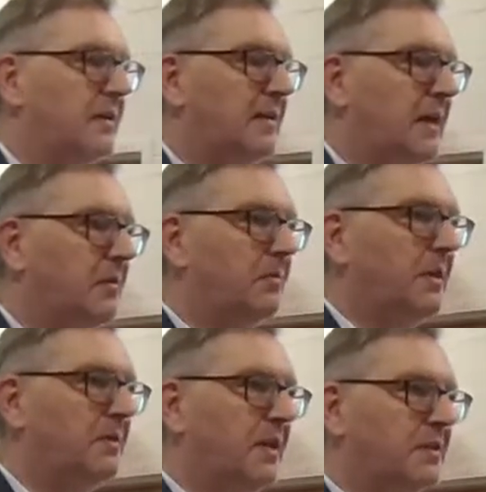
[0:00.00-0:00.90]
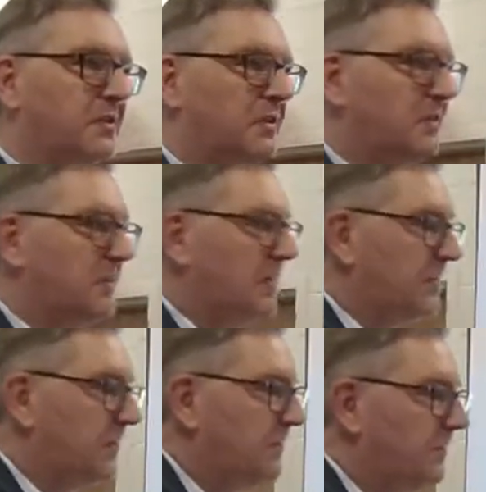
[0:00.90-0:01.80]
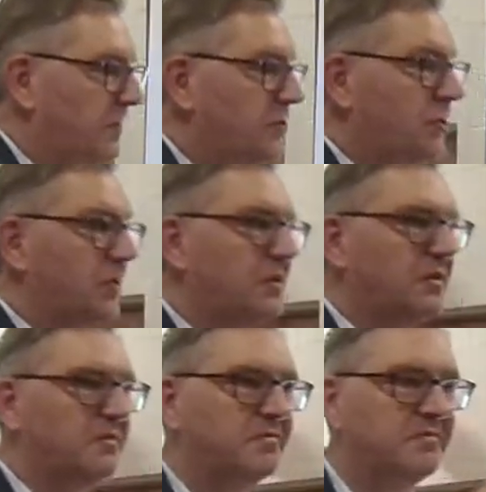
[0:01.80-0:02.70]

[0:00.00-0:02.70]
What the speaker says: Now, there's a division